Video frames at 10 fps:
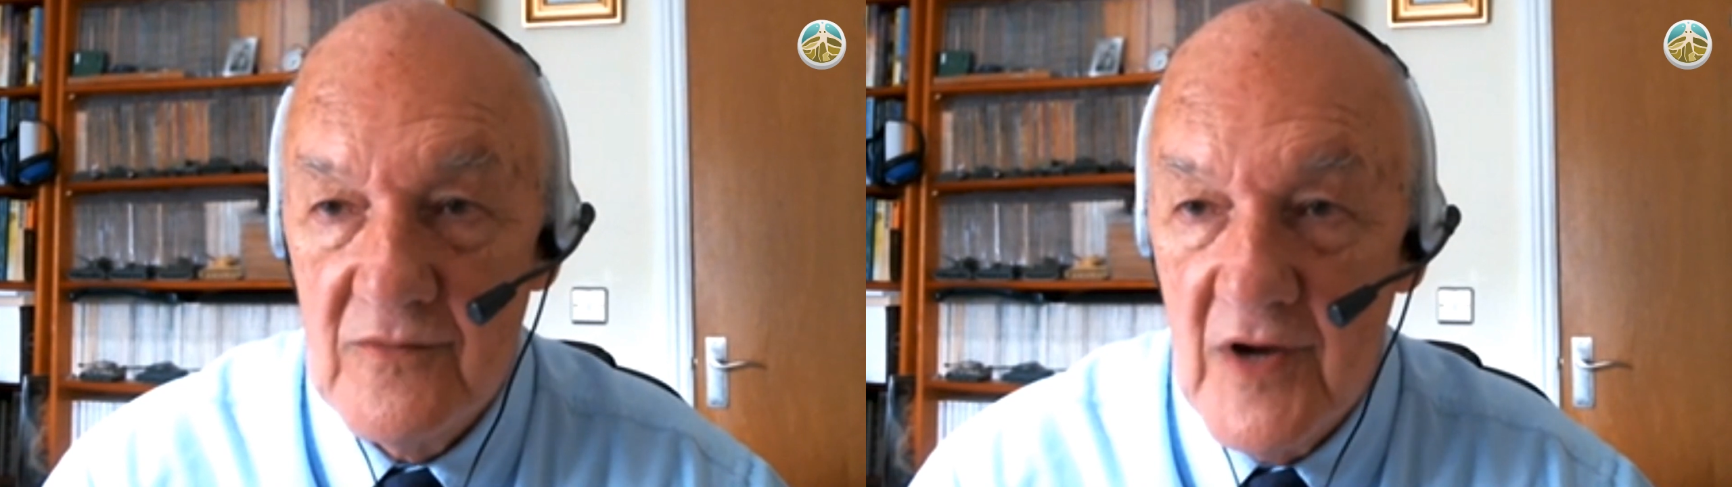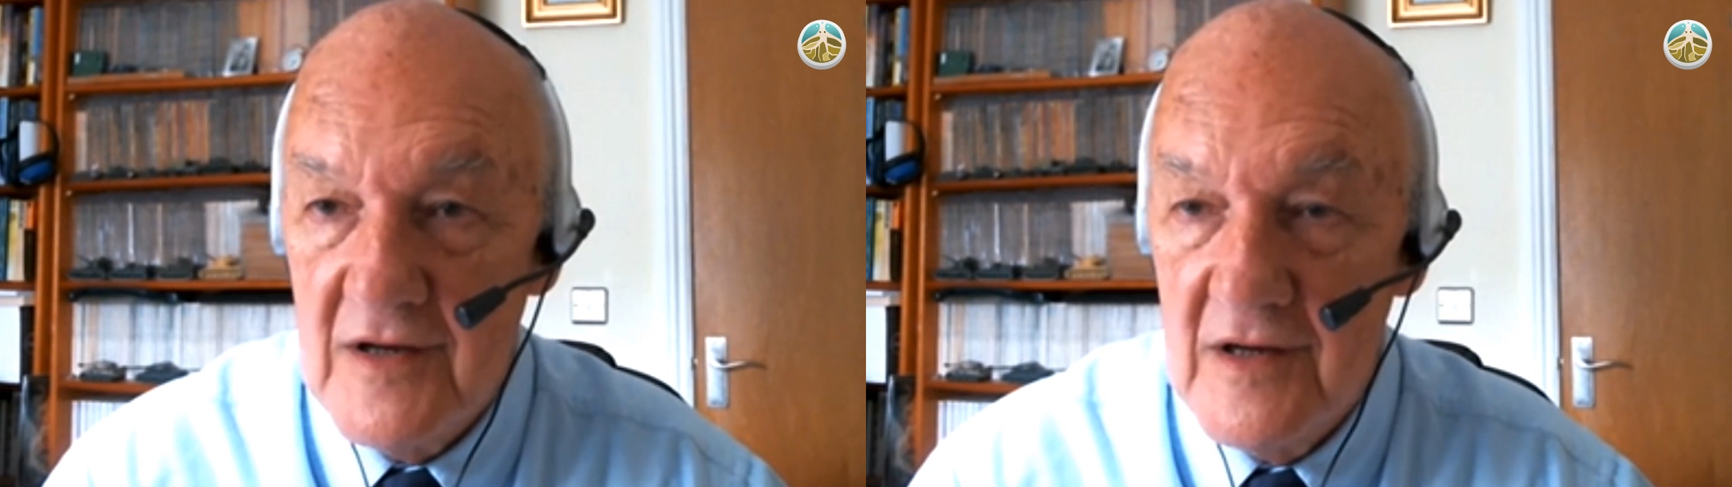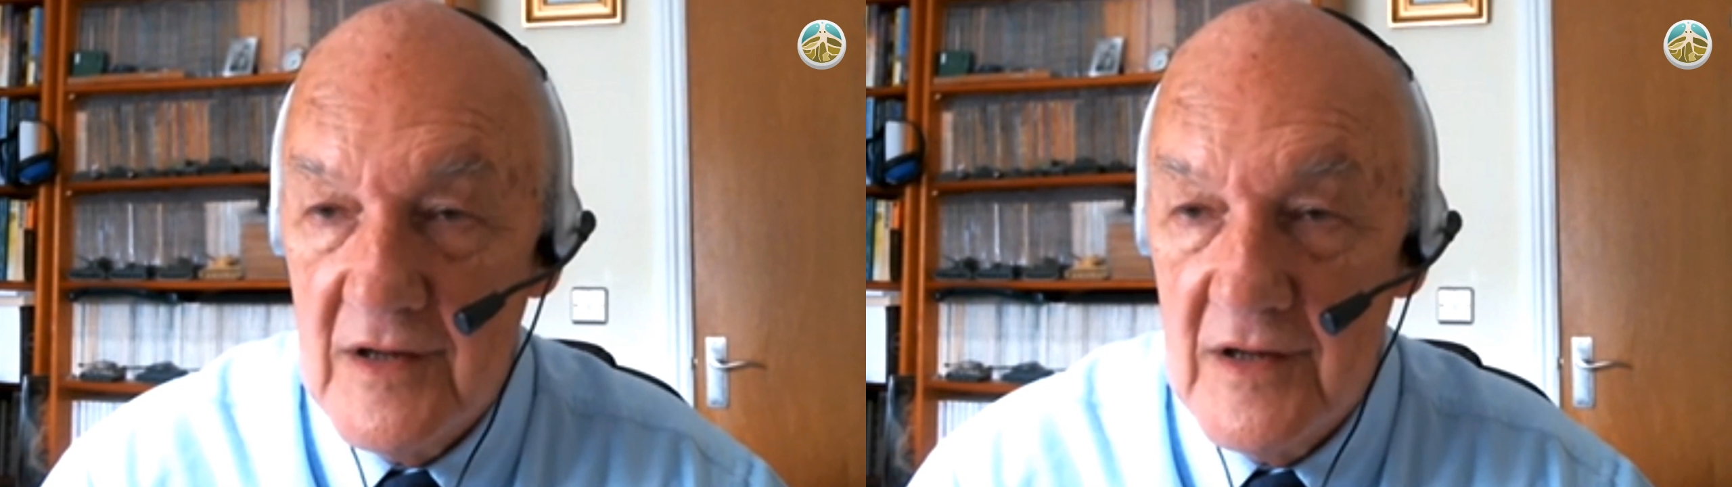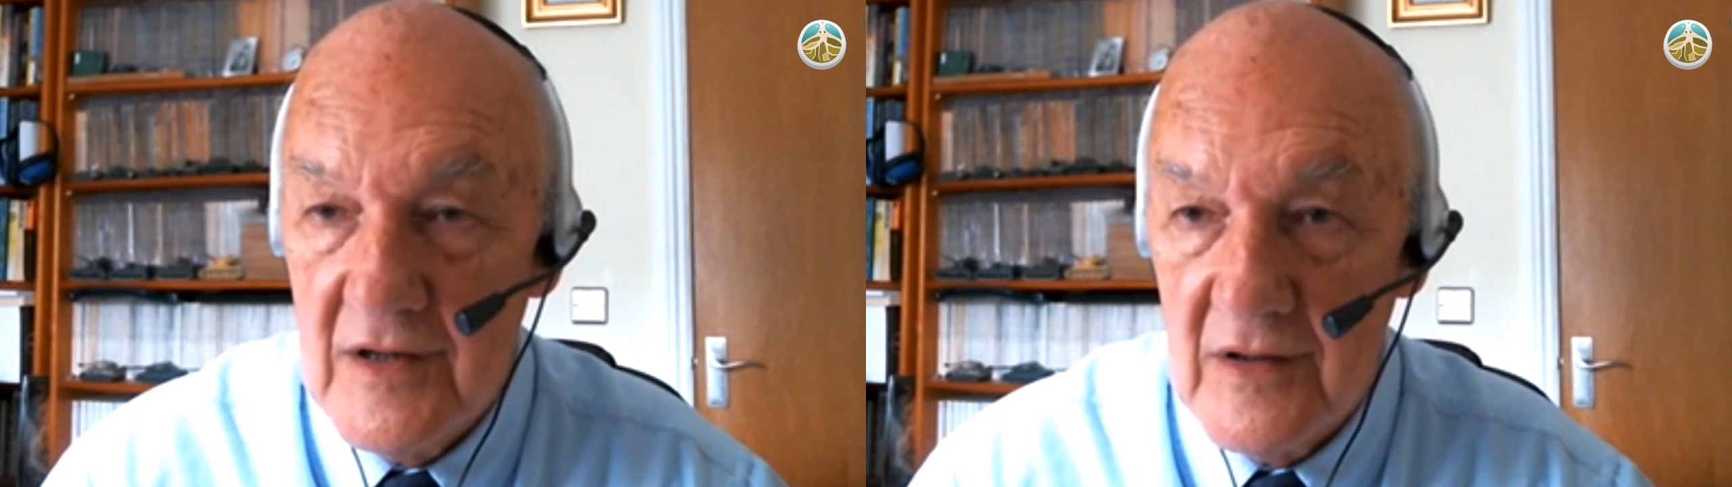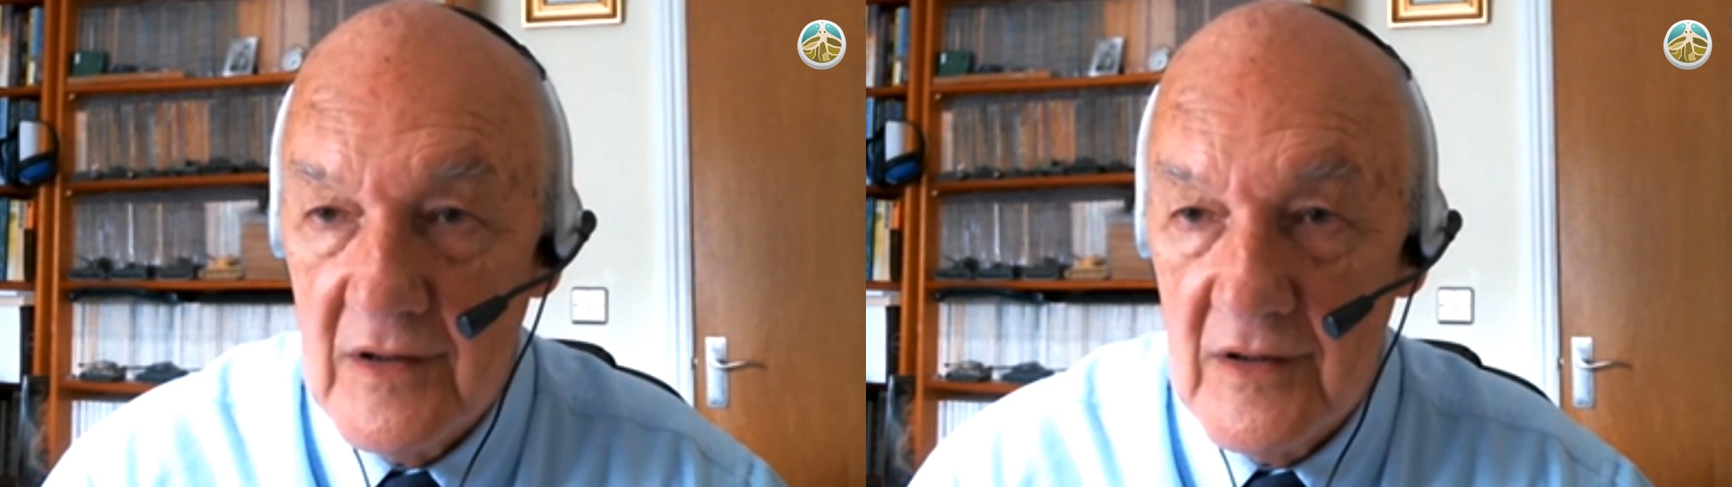readily
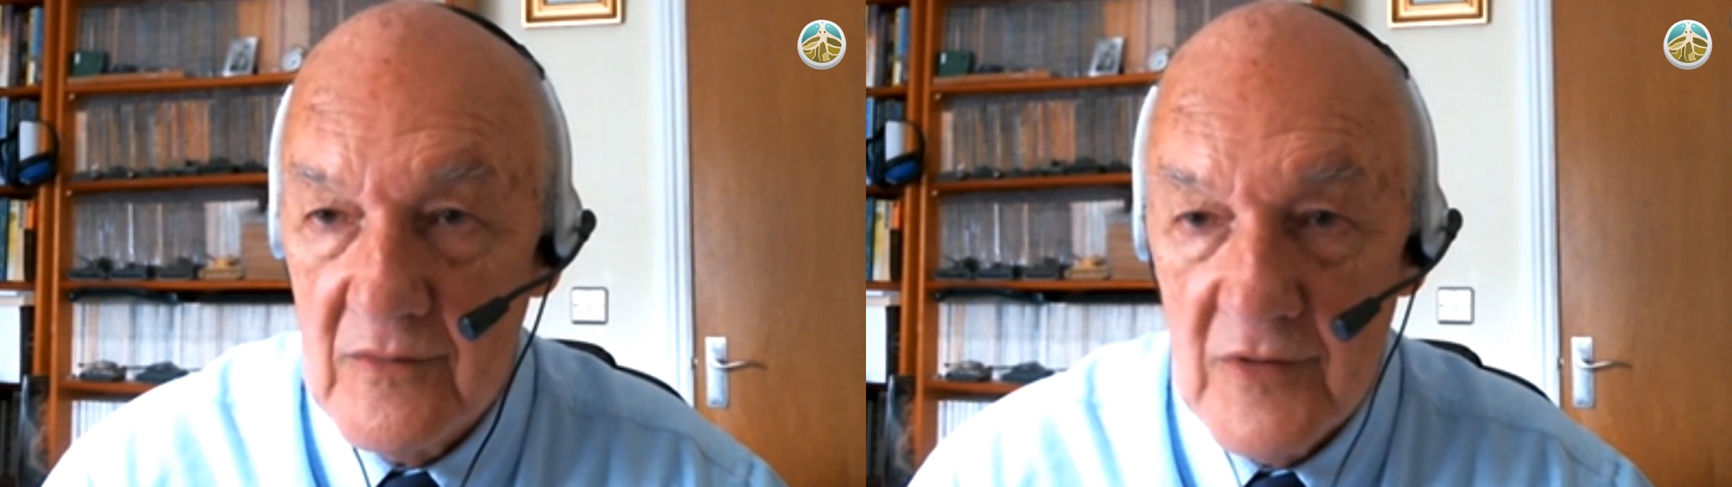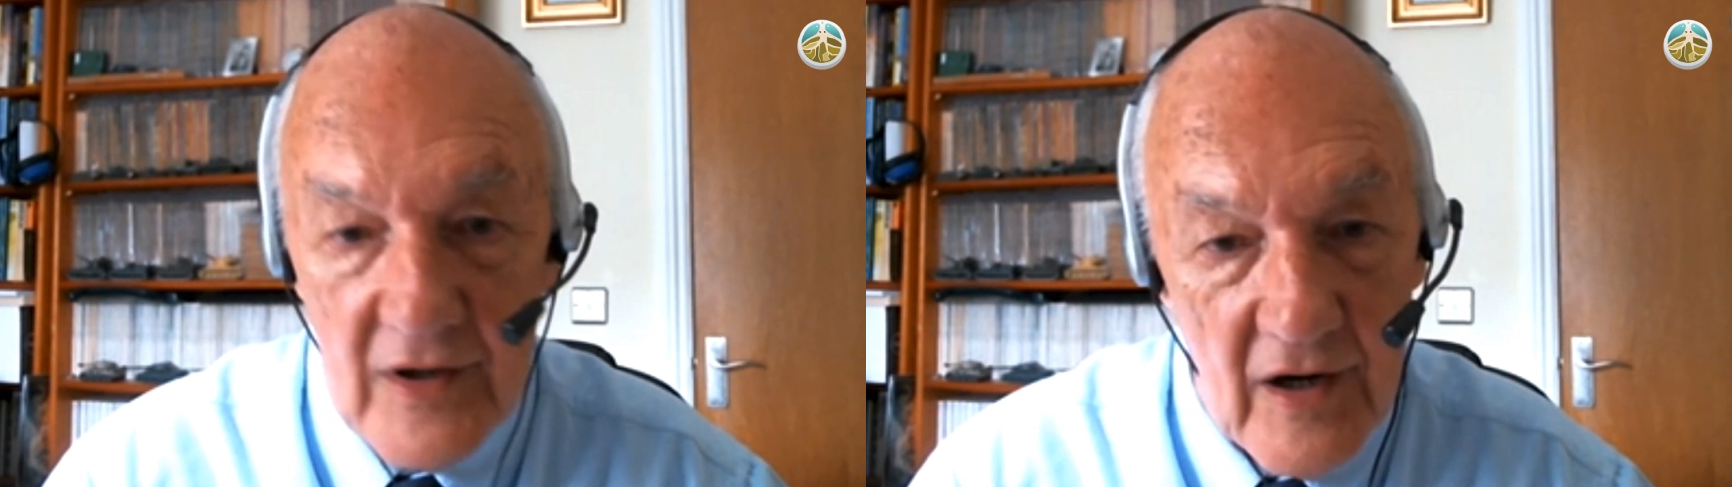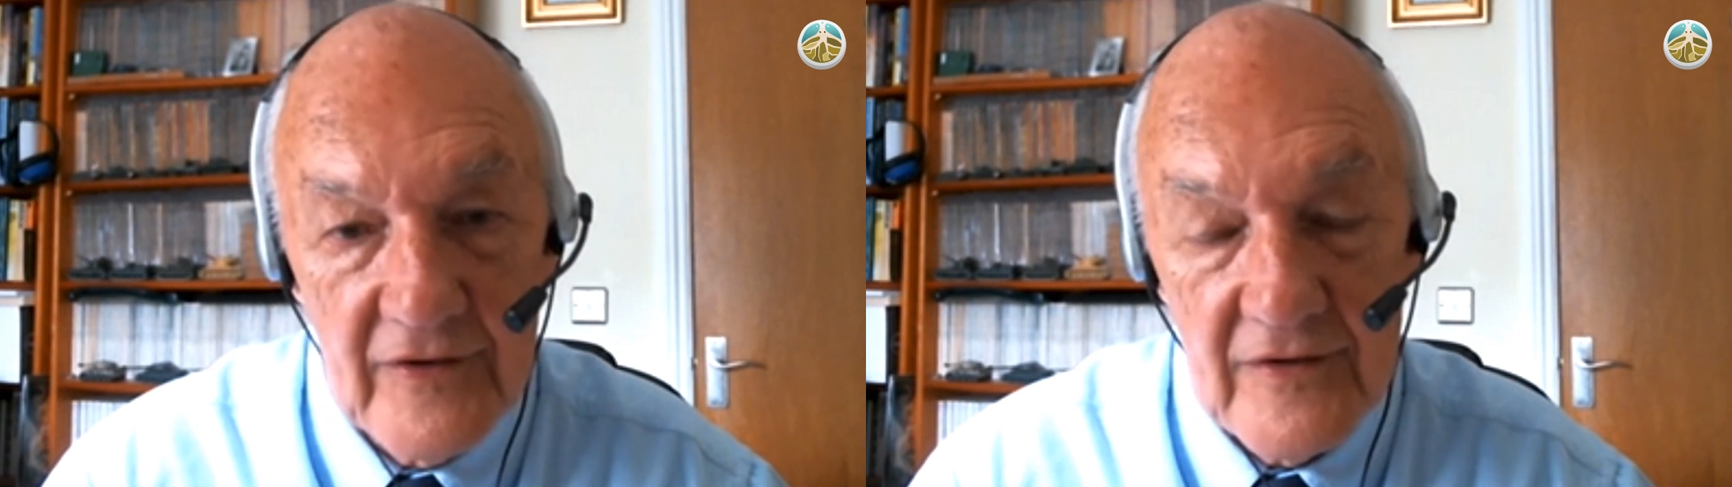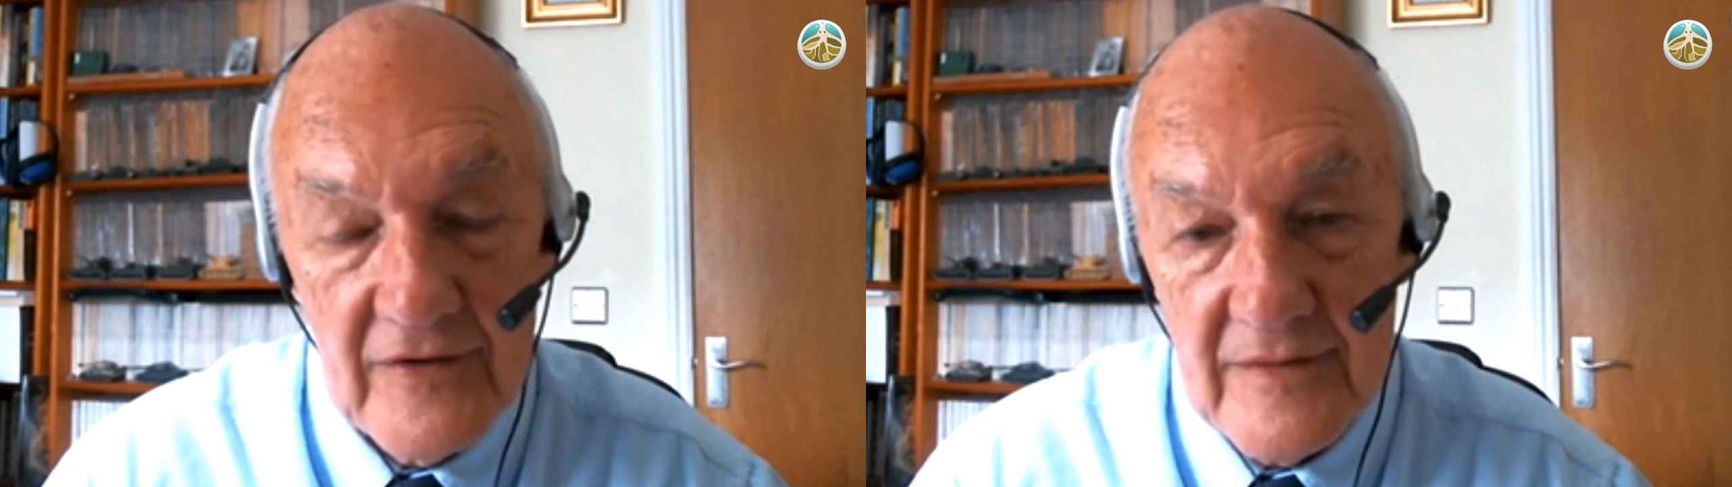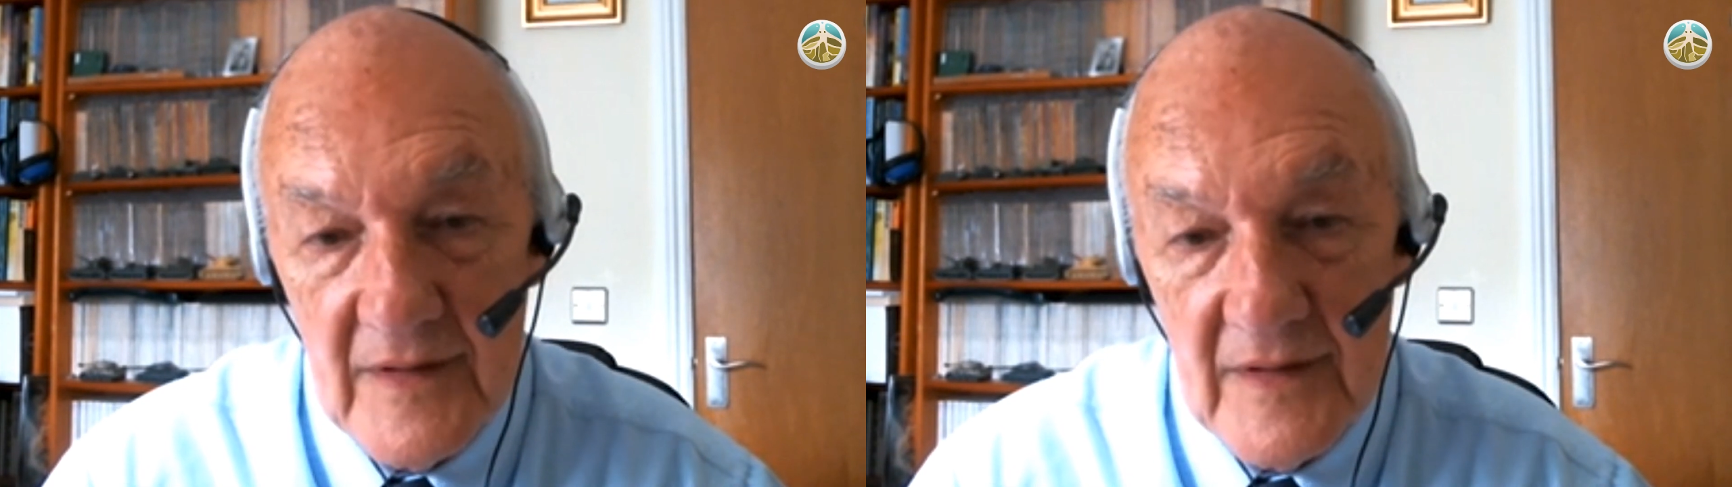recovered.